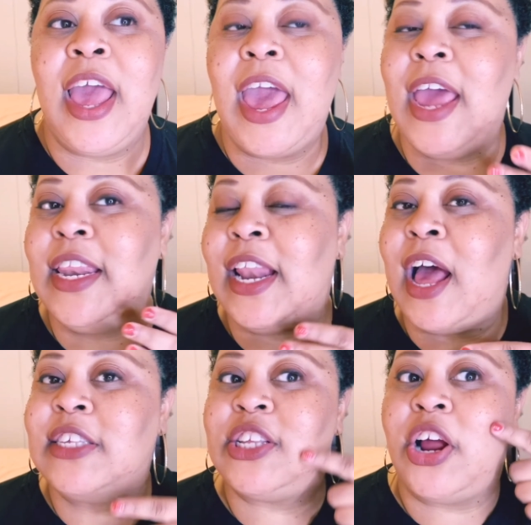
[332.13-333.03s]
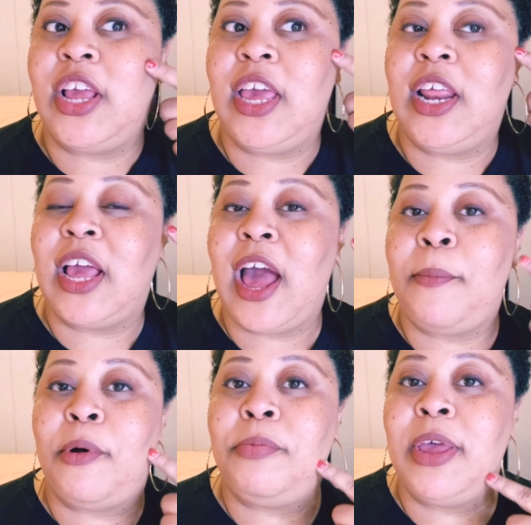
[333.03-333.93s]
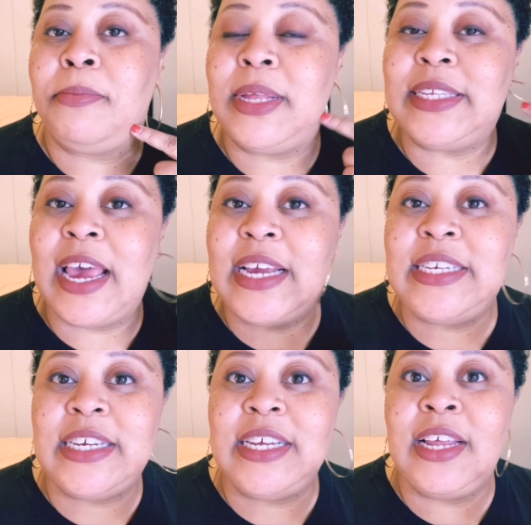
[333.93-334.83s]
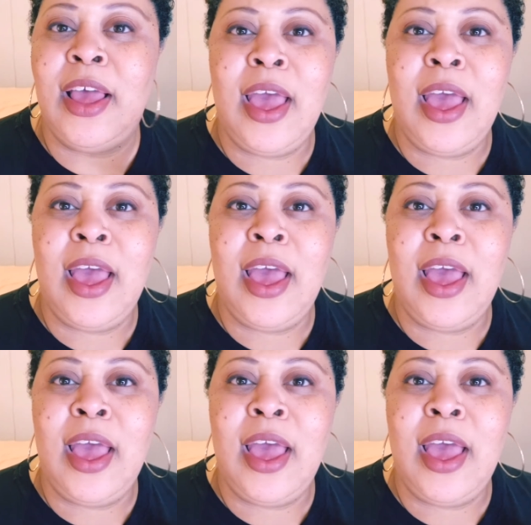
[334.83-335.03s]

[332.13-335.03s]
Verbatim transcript: And then I started getting hyperpigmentation.